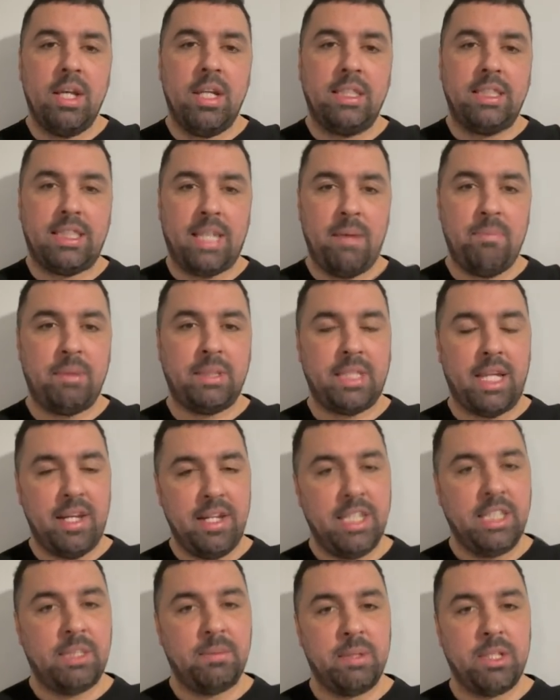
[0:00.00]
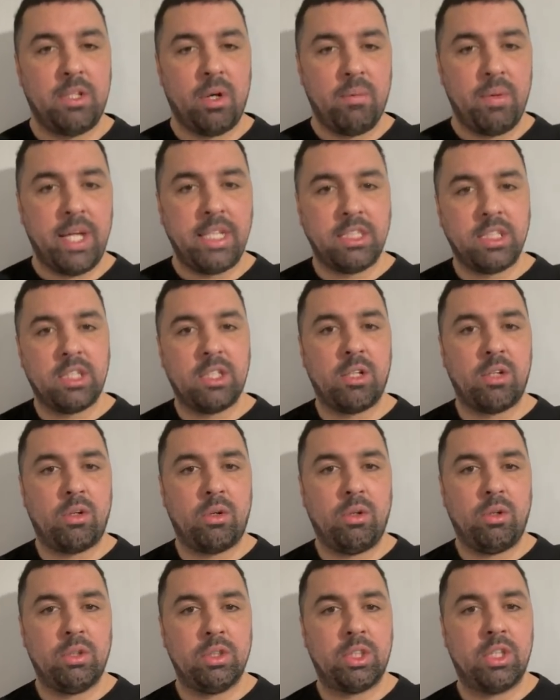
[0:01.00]
10% needs to be donated to the
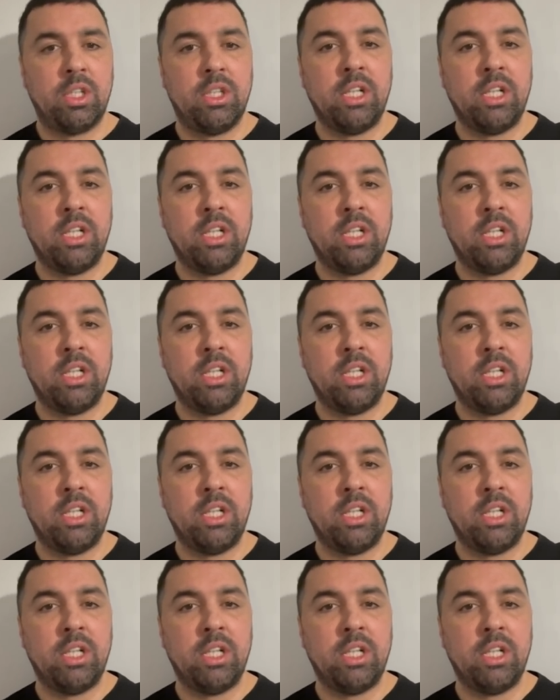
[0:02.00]
cause.